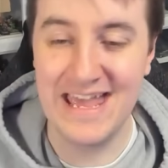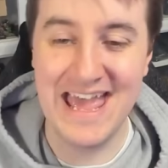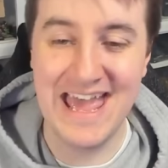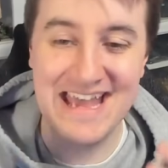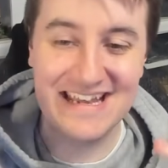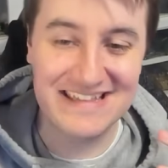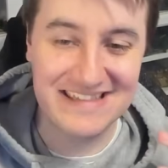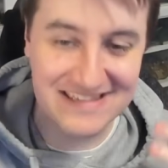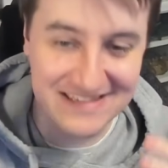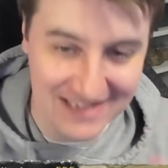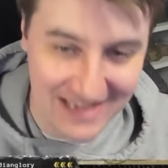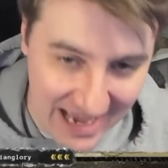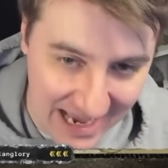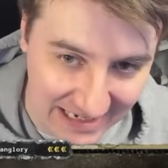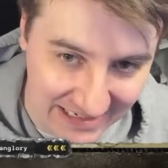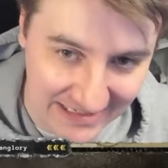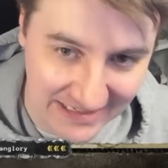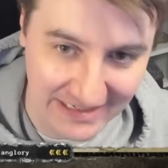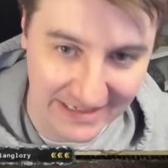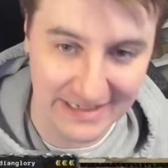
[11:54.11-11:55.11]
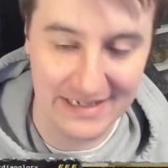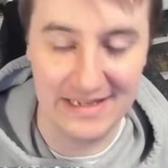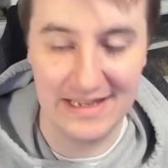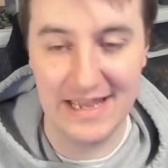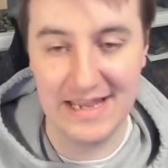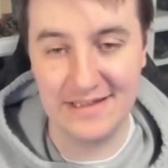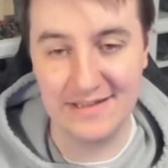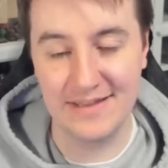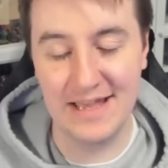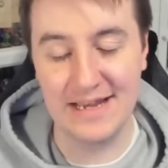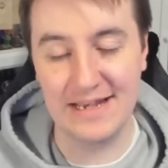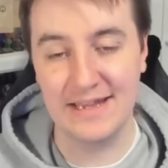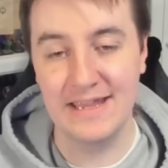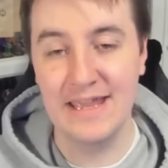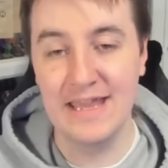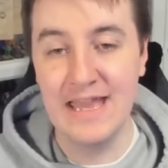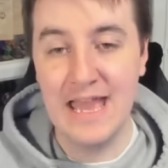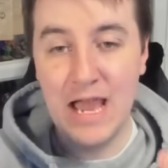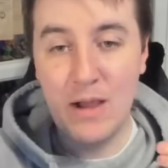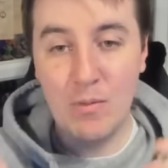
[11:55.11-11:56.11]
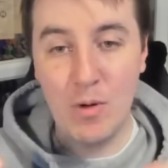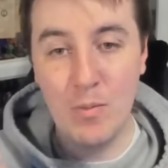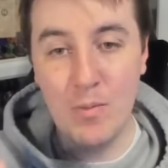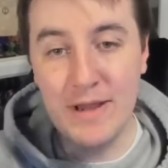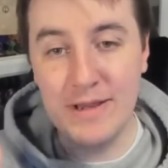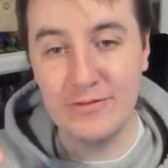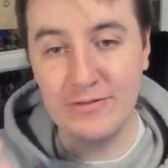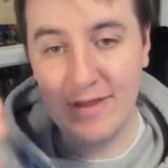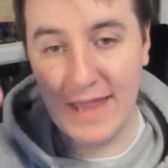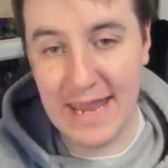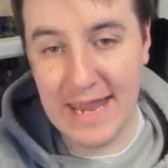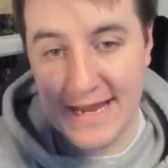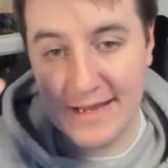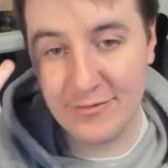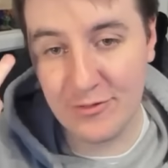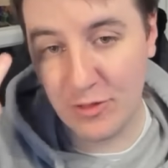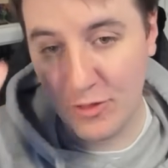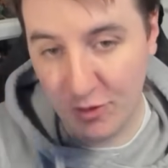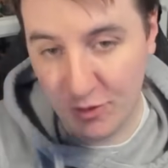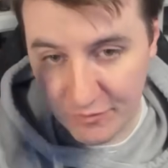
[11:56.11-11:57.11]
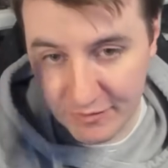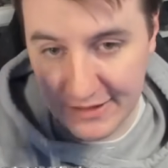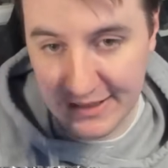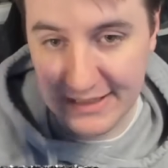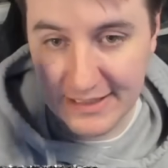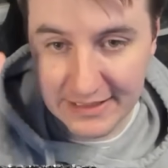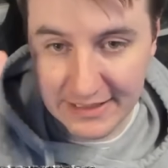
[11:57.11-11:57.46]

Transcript: Exactly. And when we take the 3